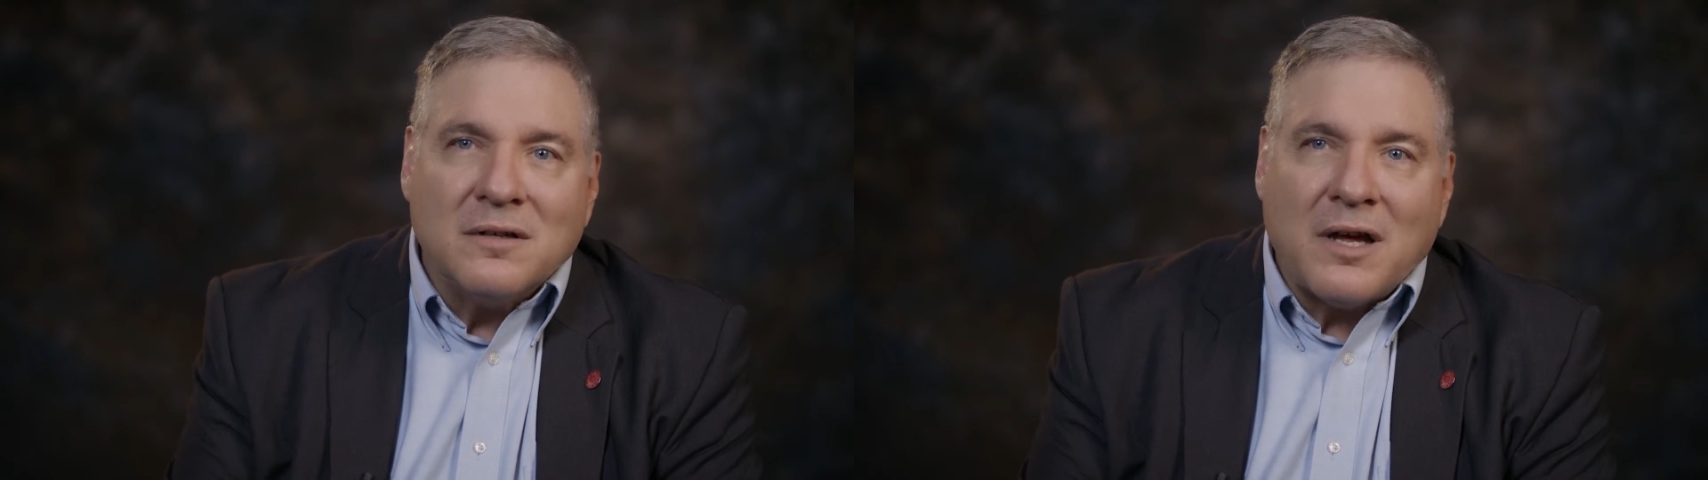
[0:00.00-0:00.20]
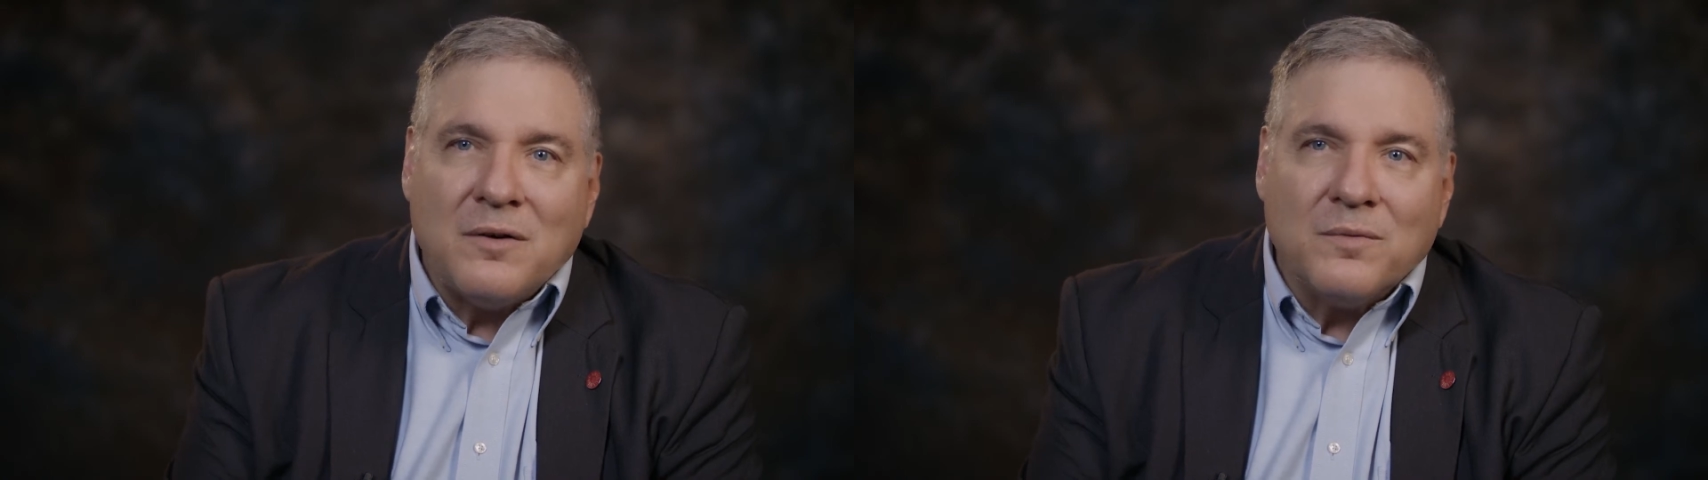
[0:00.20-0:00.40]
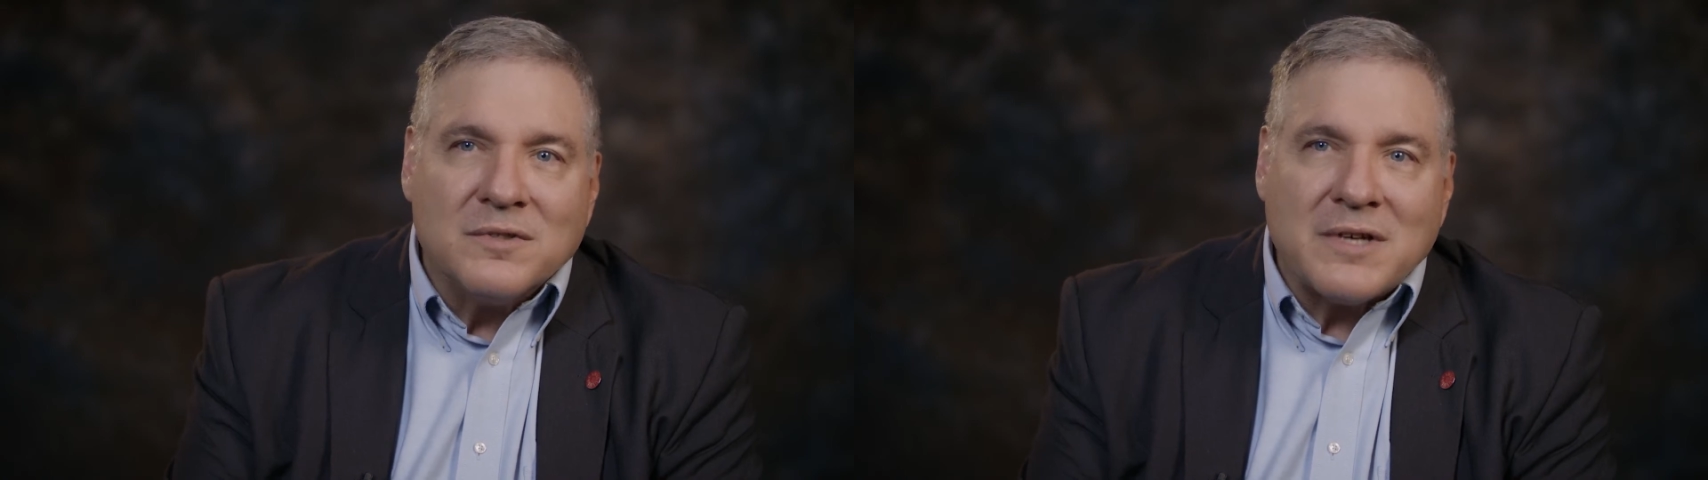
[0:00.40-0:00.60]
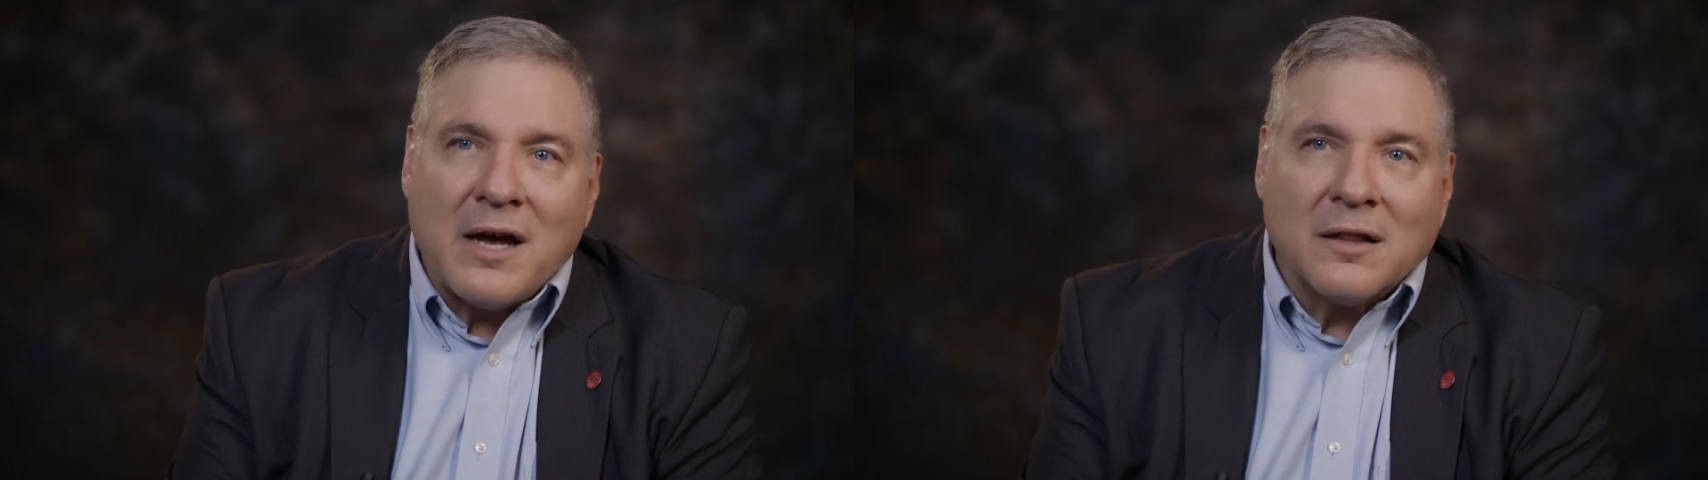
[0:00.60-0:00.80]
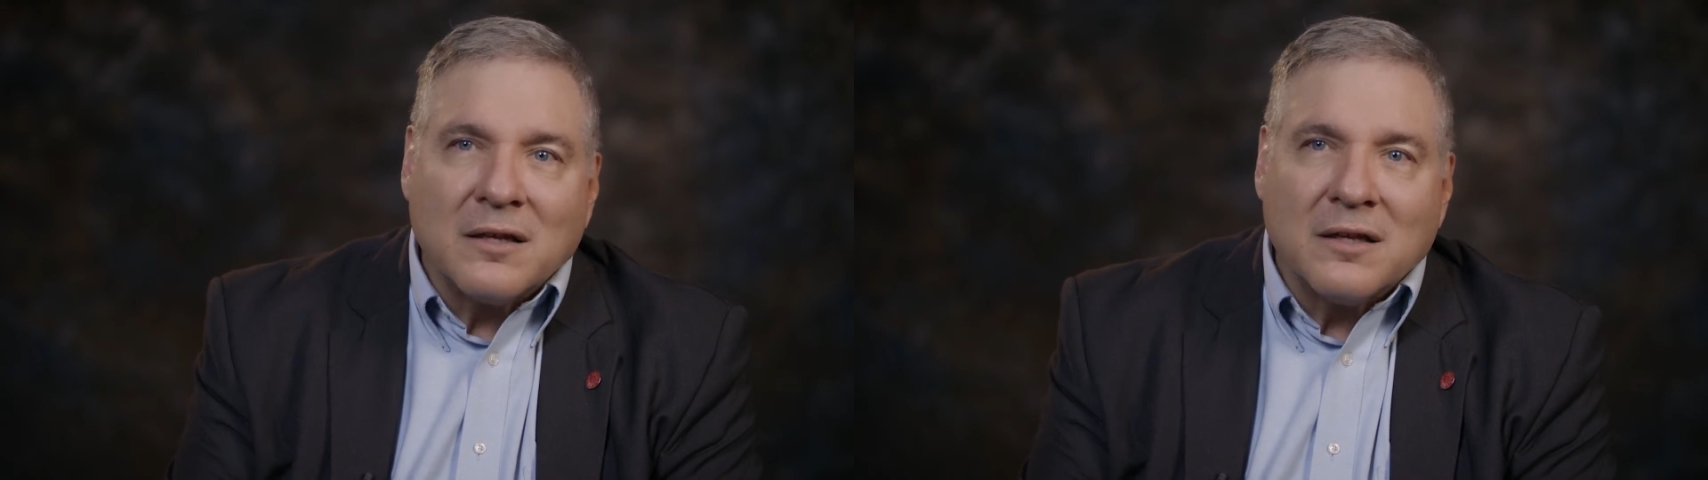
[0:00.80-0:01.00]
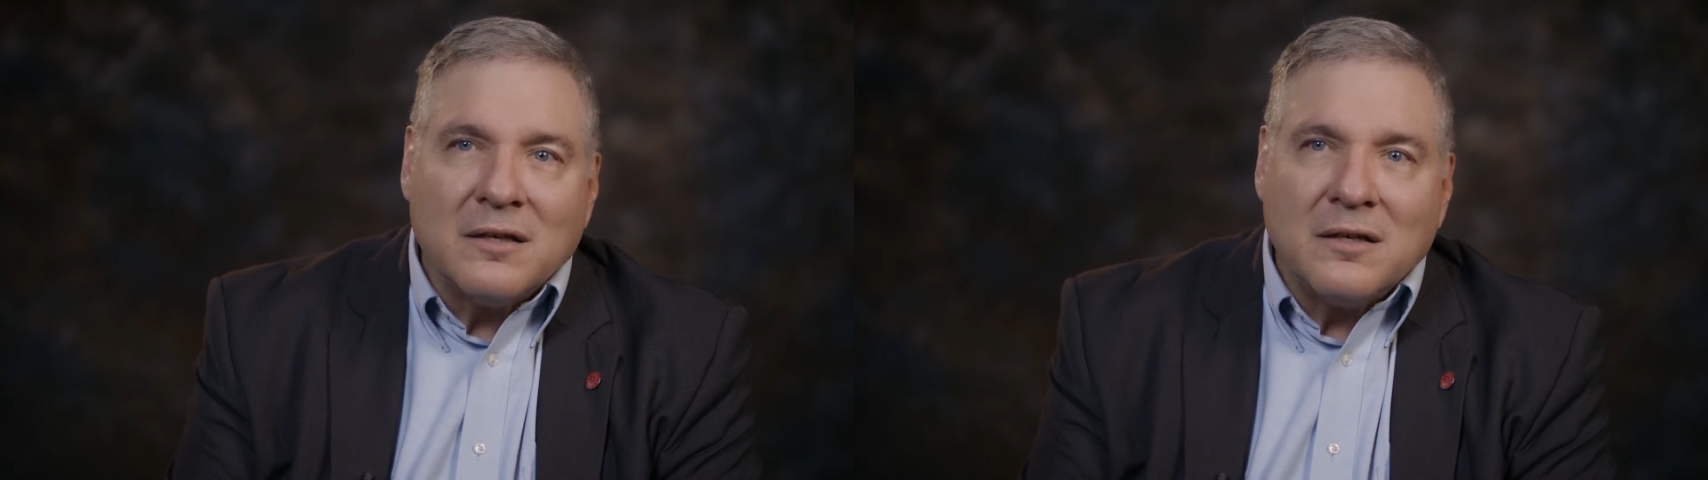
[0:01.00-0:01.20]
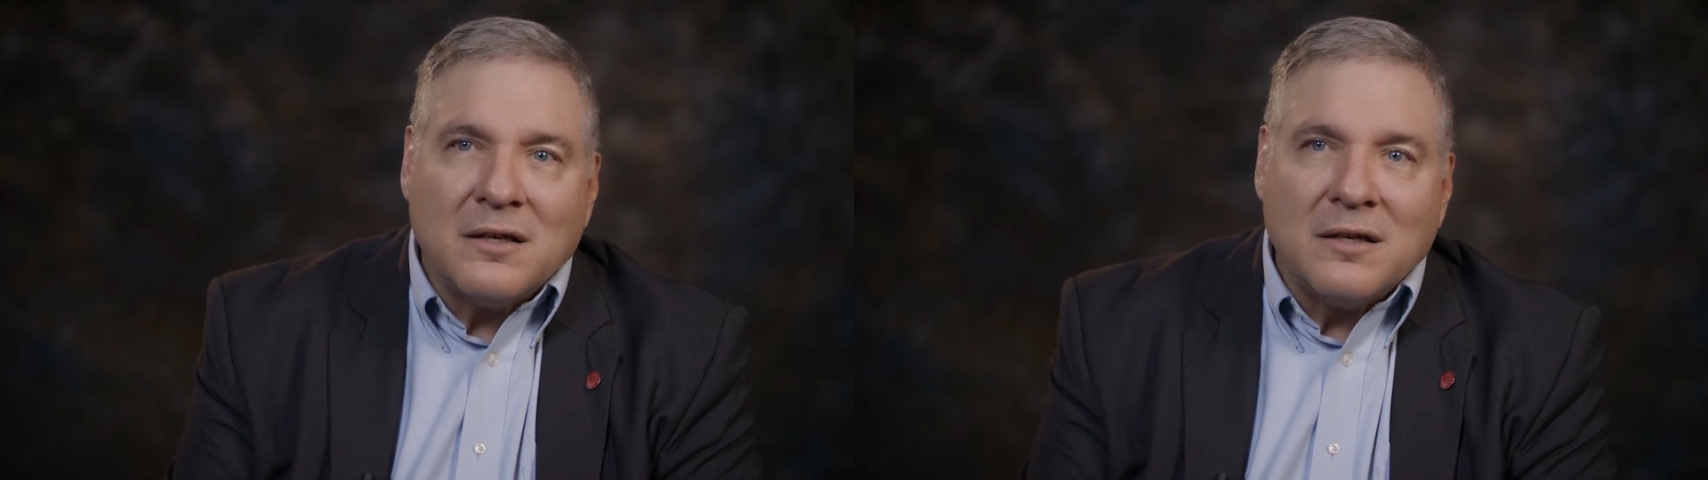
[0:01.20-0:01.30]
and was elegant